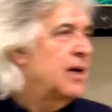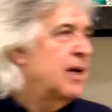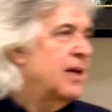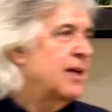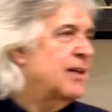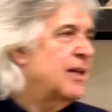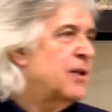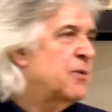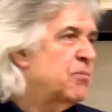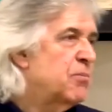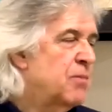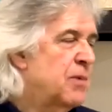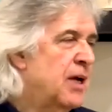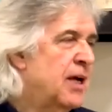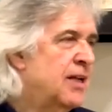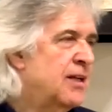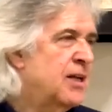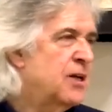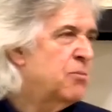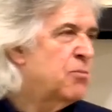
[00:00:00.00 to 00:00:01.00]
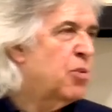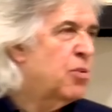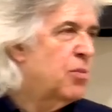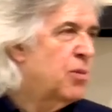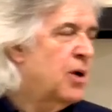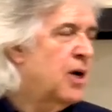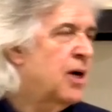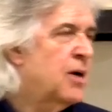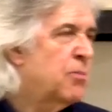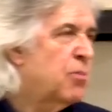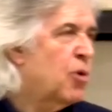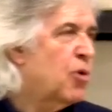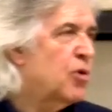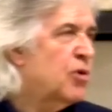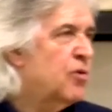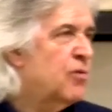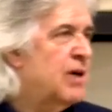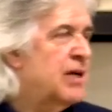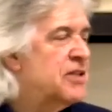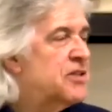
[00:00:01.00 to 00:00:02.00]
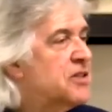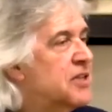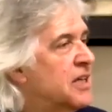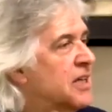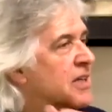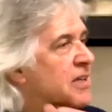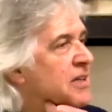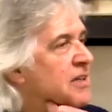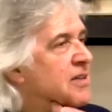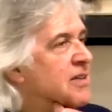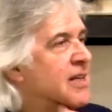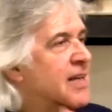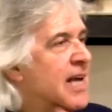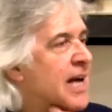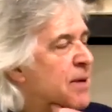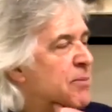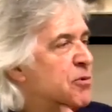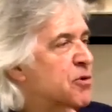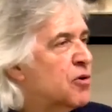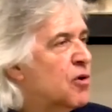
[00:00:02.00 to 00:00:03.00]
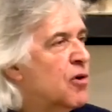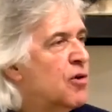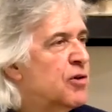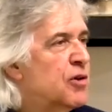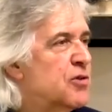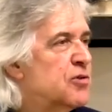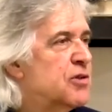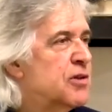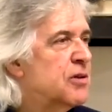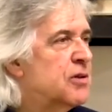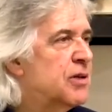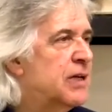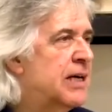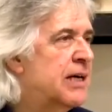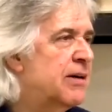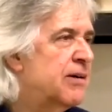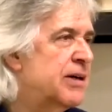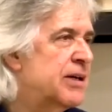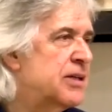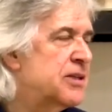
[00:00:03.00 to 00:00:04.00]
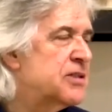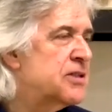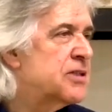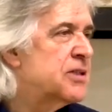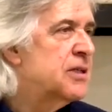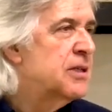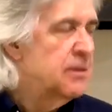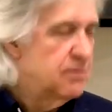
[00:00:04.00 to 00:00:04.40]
and then pour the rest in to capture all those little areas.